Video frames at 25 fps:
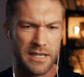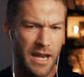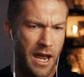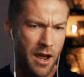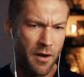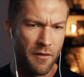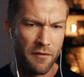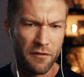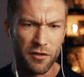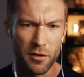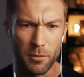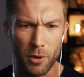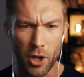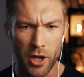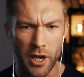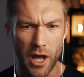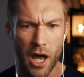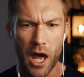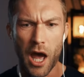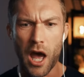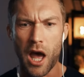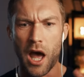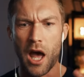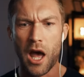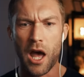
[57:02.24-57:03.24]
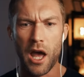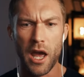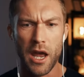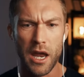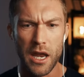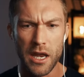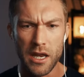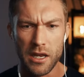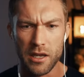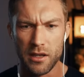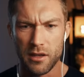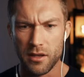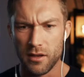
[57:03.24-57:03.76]
down from on
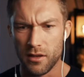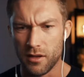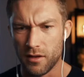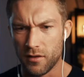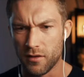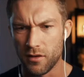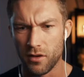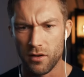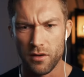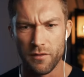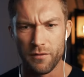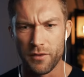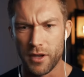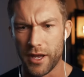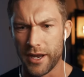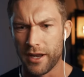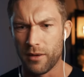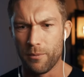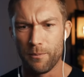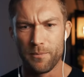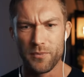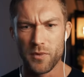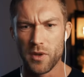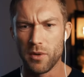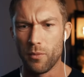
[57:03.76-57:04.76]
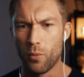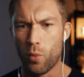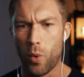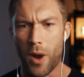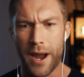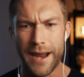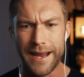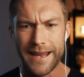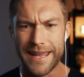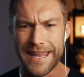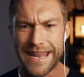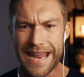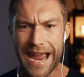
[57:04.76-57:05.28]
high sort of like
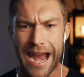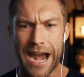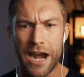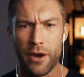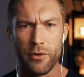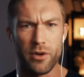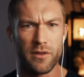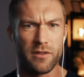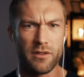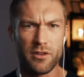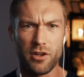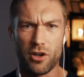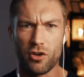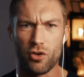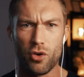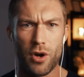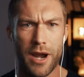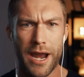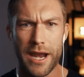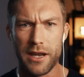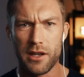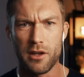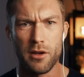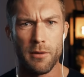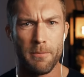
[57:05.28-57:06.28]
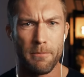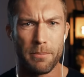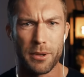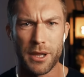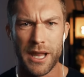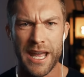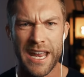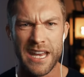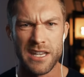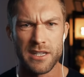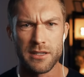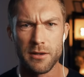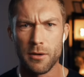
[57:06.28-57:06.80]
wanky aristocrat
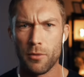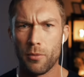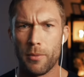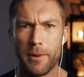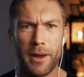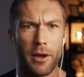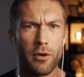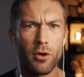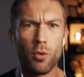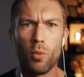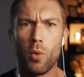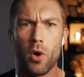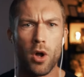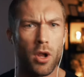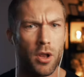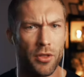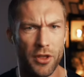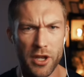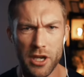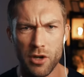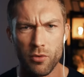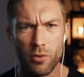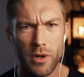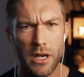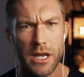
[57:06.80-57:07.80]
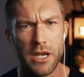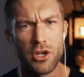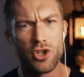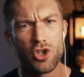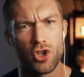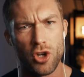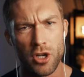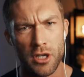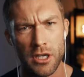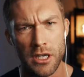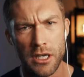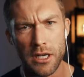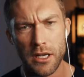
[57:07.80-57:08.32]
complaint about a world that you really
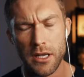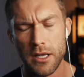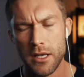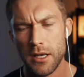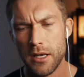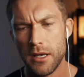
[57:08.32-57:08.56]
shouldn't